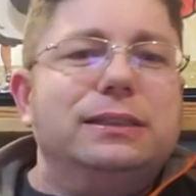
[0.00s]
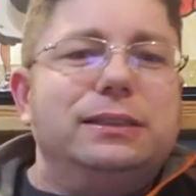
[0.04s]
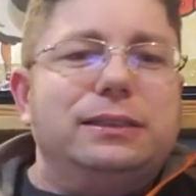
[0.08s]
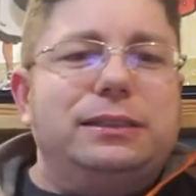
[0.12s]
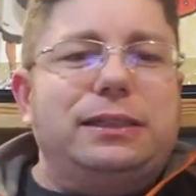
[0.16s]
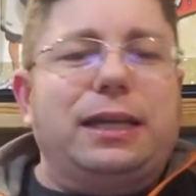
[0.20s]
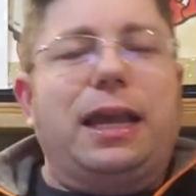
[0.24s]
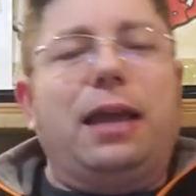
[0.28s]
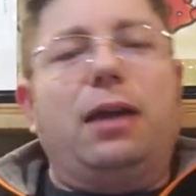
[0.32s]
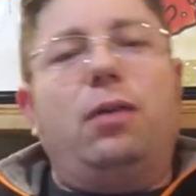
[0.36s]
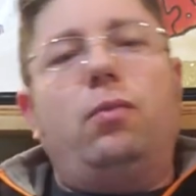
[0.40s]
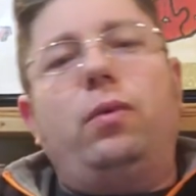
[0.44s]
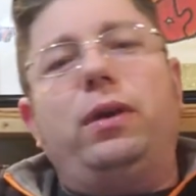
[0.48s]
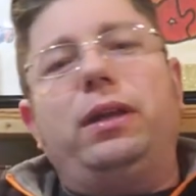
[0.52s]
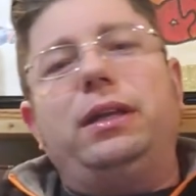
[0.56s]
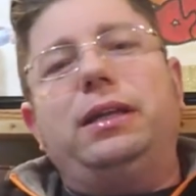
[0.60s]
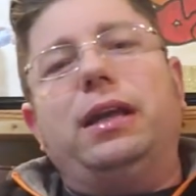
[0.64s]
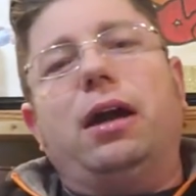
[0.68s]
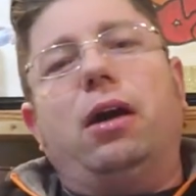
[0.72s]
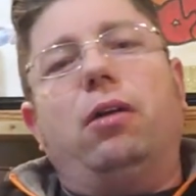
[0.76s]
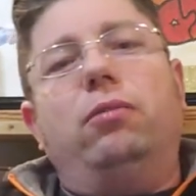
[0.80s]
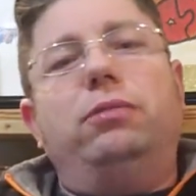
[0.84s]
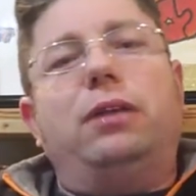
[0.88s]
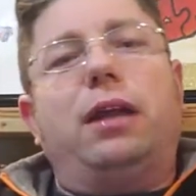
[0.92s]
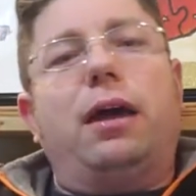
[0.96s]
Yeah,
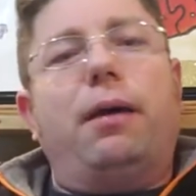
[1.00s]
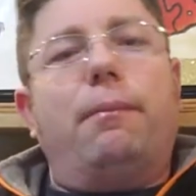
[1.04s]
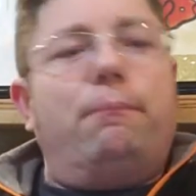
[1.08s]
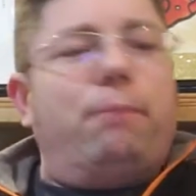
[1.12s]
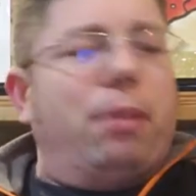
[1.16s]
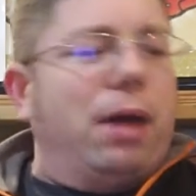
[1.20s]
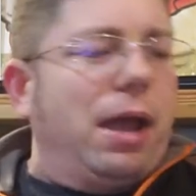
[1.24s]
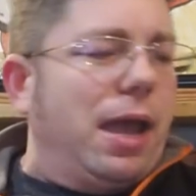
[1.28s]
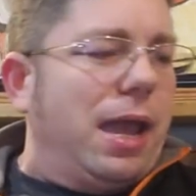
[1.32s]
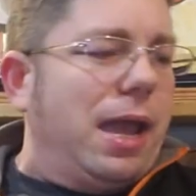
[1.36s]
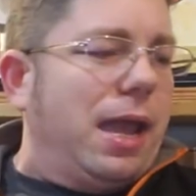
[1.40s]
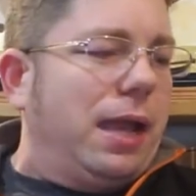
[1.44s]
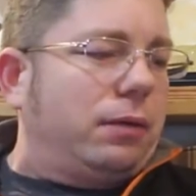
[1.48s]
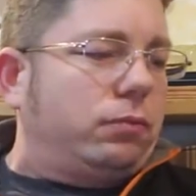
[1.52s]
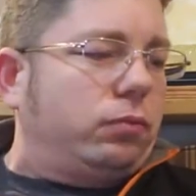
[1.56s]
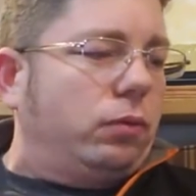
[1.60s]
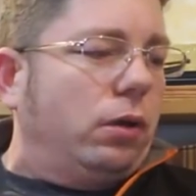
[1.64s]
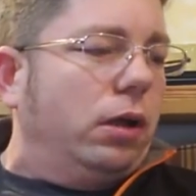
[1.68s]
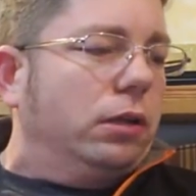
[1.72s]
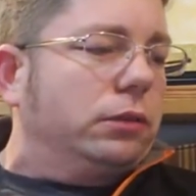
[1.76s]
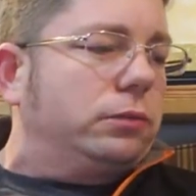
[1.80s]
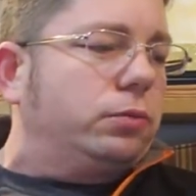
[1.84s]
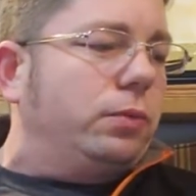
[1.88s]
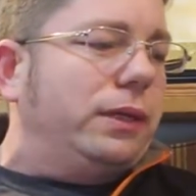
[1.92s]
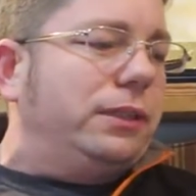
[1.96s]
we on the back
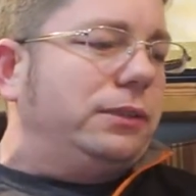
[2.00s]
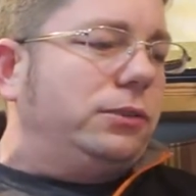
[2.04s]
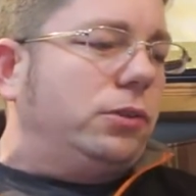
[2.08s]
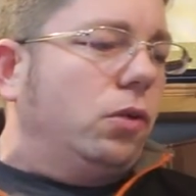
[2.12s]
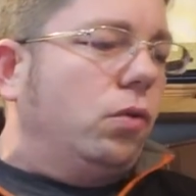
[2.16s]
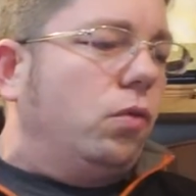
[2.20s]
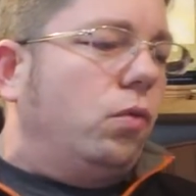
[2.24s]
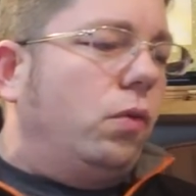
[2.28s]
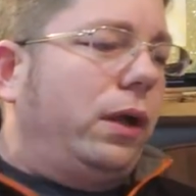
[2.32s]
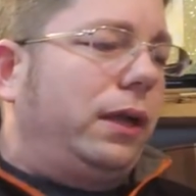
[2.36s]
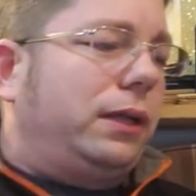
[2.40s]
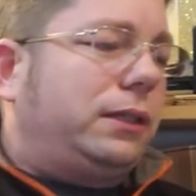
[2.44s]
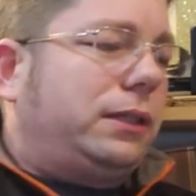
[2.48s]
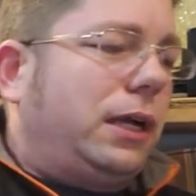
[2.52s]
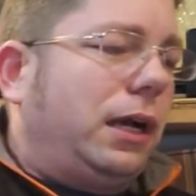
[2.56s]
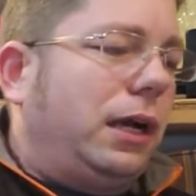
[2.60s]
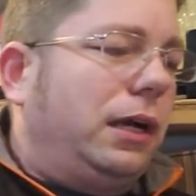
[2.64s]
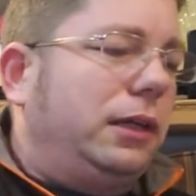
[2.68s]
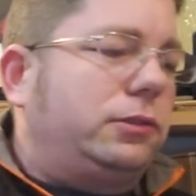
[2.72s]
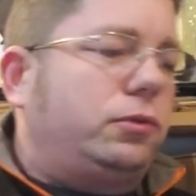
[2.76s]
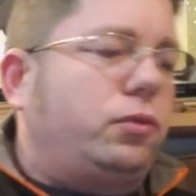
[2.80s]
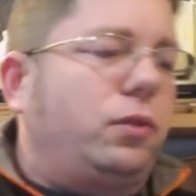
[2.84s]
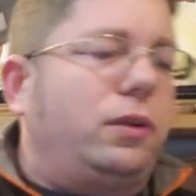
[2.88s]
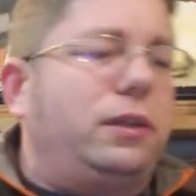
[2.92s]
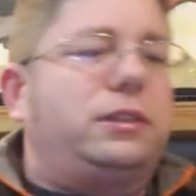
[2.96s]
road. we doing
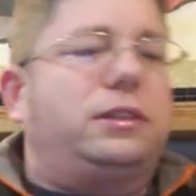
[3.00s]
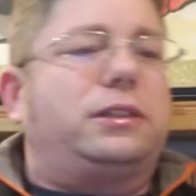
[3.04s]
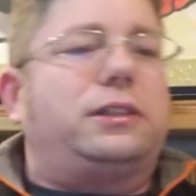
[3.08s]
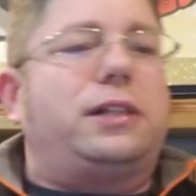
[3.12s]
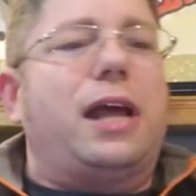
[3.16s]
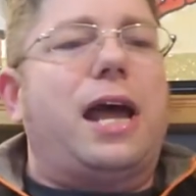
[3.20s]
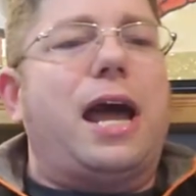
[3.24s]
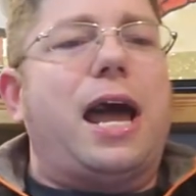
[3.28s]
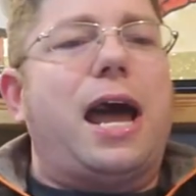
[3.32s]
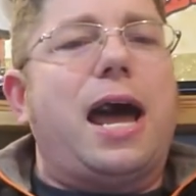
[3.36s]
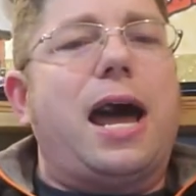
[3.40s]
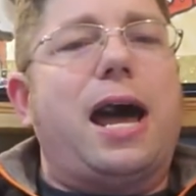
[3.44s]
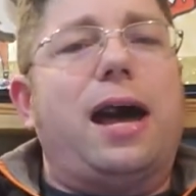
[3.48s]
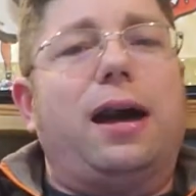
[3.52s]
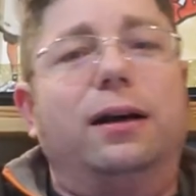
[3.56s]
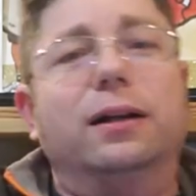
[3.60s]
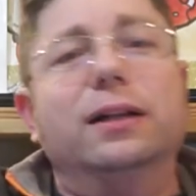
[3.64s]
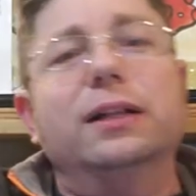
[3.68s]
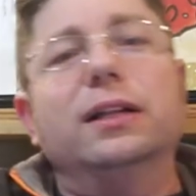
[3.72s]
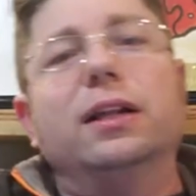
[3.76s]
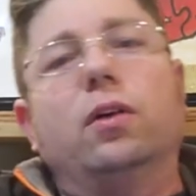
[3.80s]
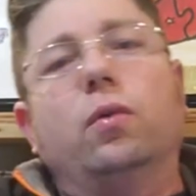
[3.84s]
country style.